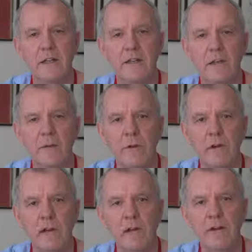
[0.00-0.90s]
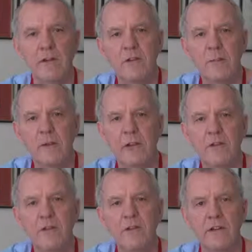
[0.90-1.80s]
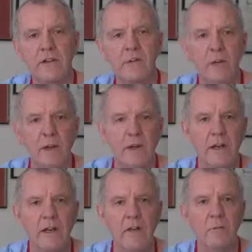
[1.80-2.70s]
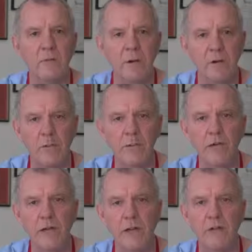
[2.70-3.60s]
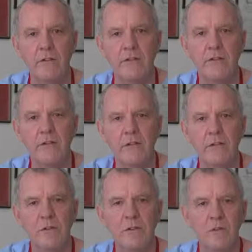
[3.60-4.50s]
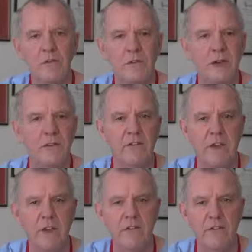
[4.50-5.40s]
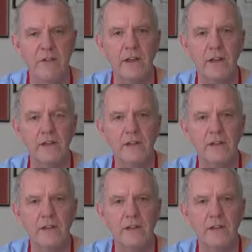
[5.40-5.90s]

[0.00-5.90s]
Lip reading: And that will allow us to place not just one needle but multiple needles with immense accuracy,